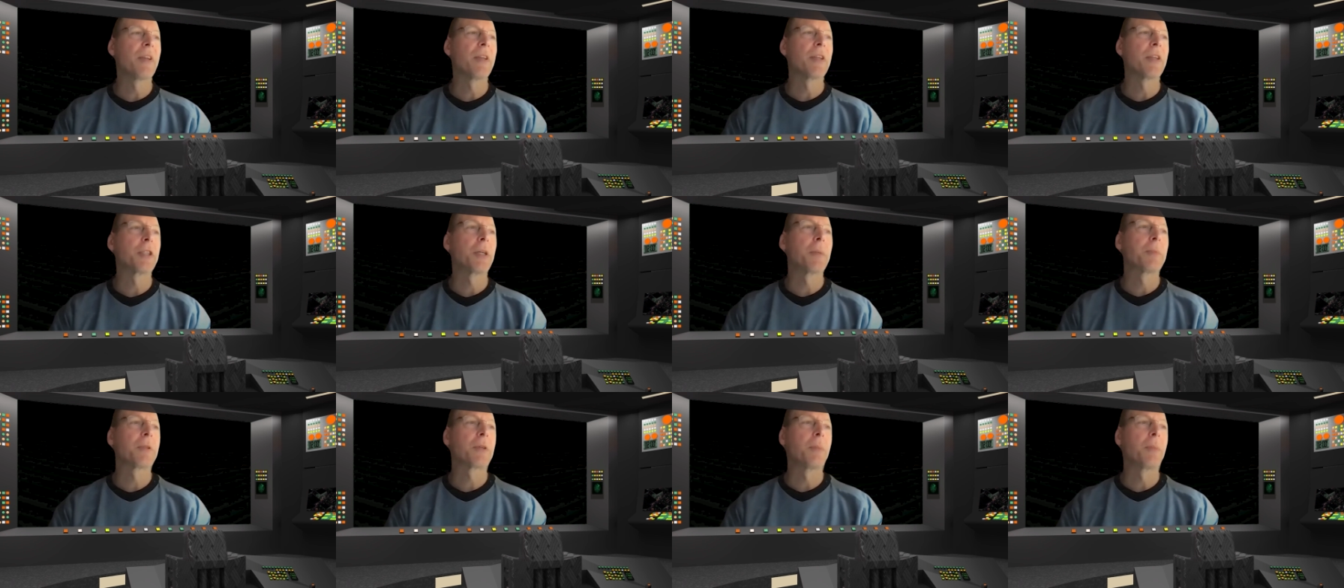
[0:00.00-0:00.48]
the
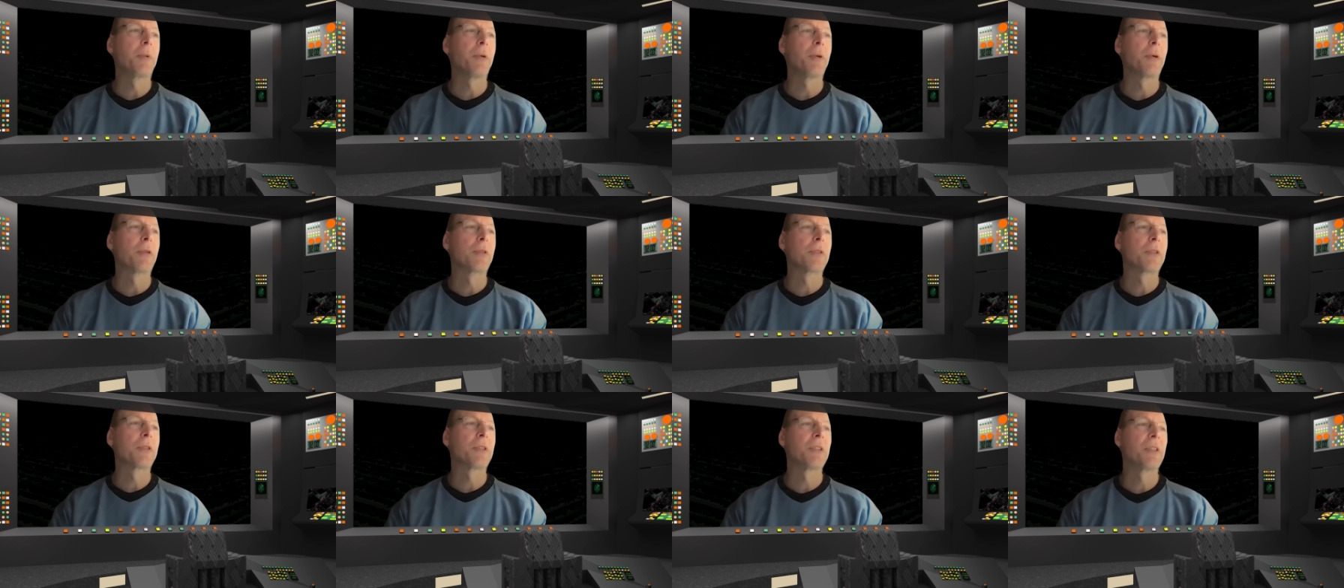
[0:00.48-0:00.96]
ship's
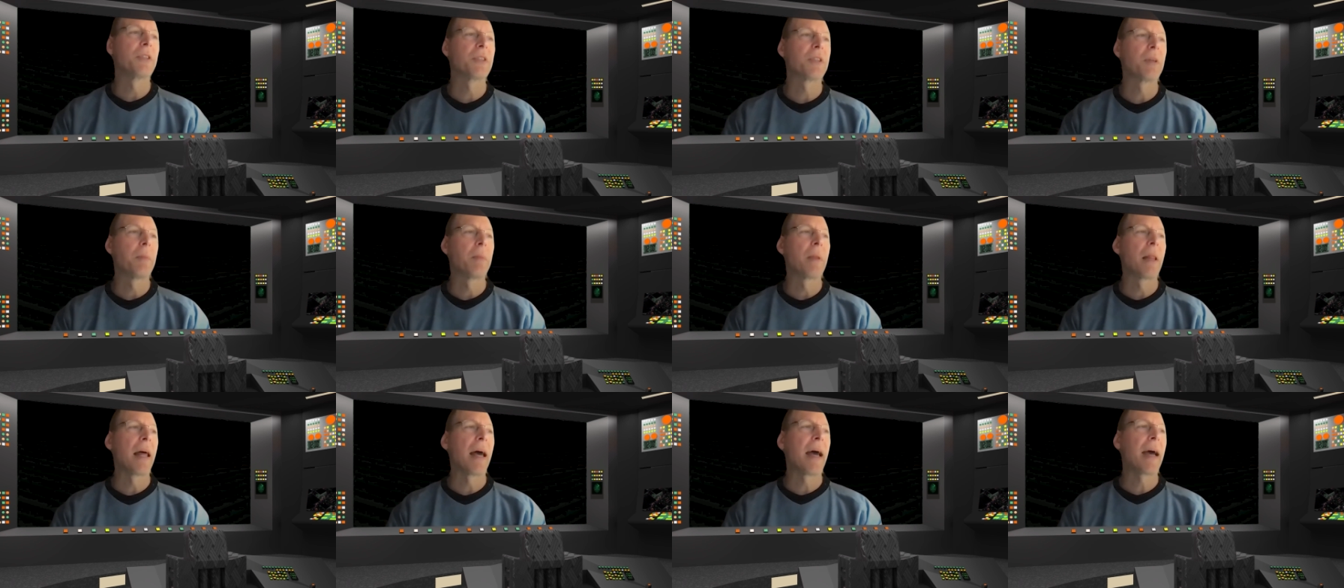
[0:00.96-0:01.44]
computer system
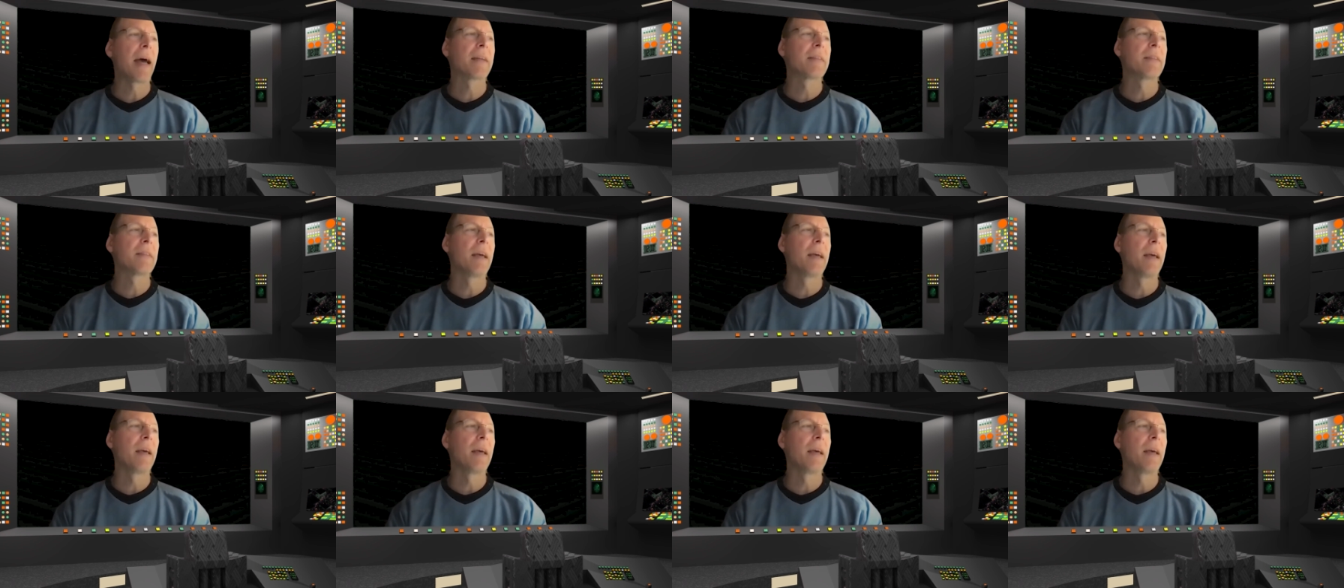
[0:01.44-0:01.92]
lacked
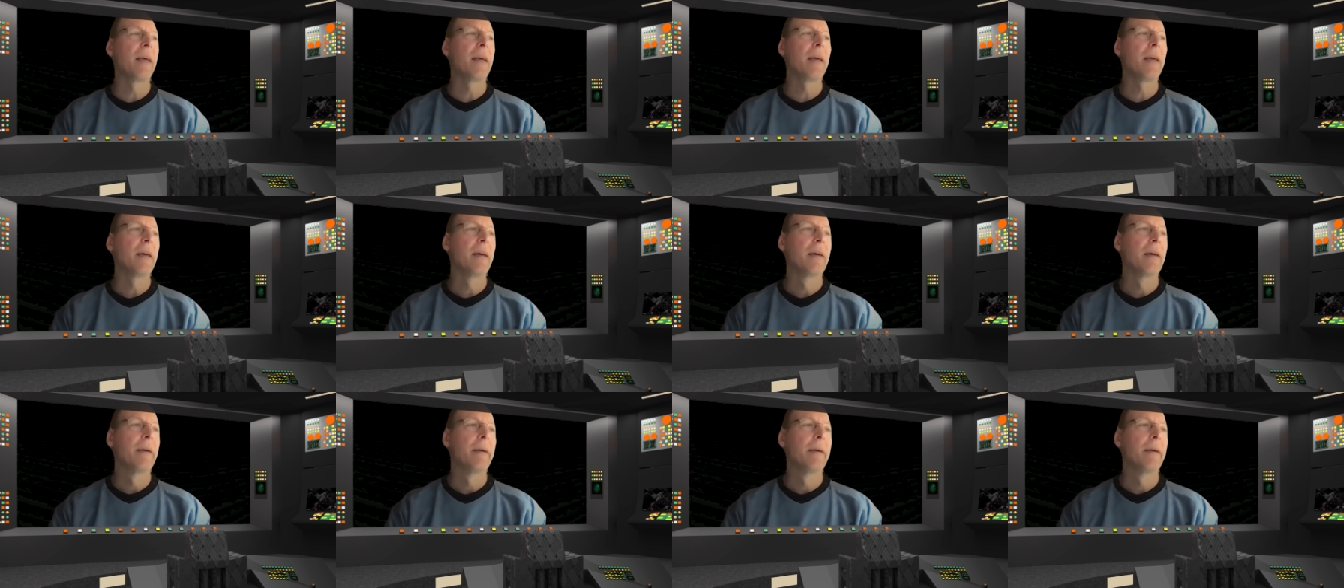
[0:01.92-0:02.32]
a